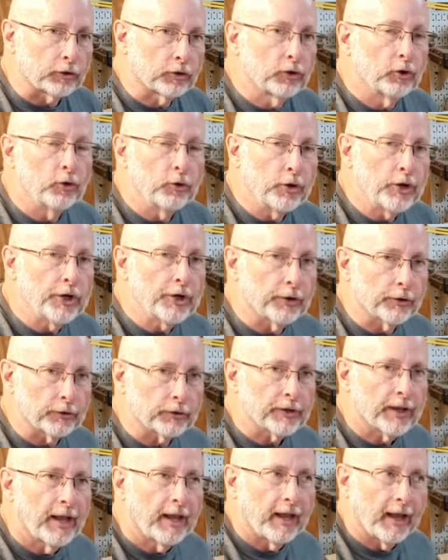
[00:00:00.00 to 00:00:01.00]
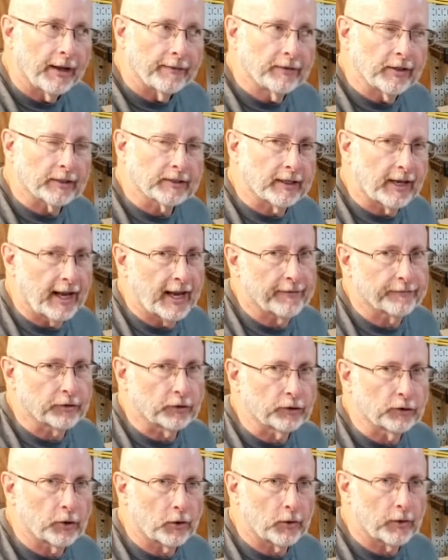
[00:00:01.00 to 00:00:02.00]
2 years. I've yet to have to
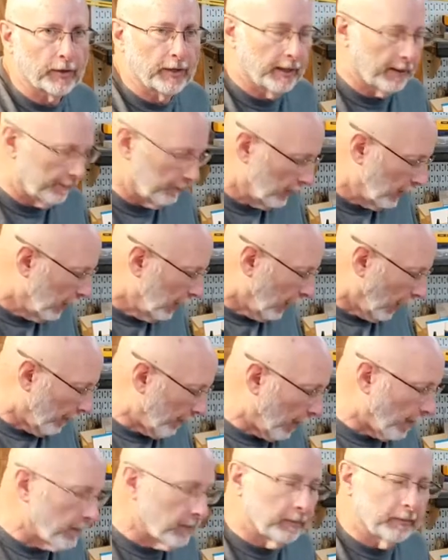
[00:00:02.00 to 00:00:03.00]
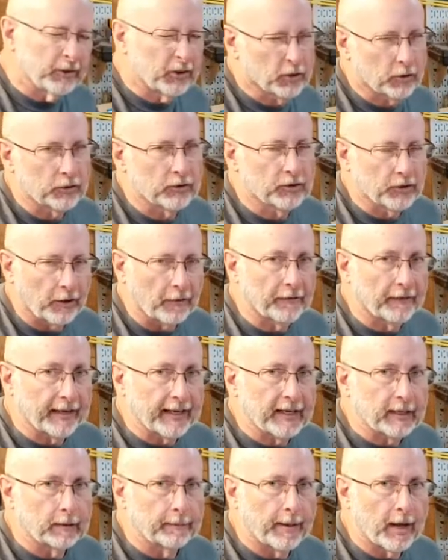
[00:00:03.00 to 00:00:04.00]
turn them. I probably should start
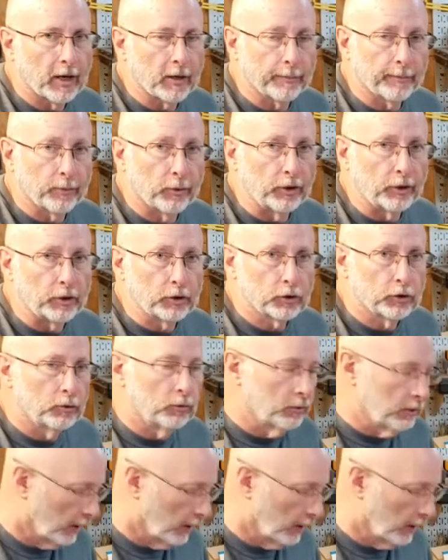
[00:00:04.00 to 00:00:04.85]
thinking about it pretty soon.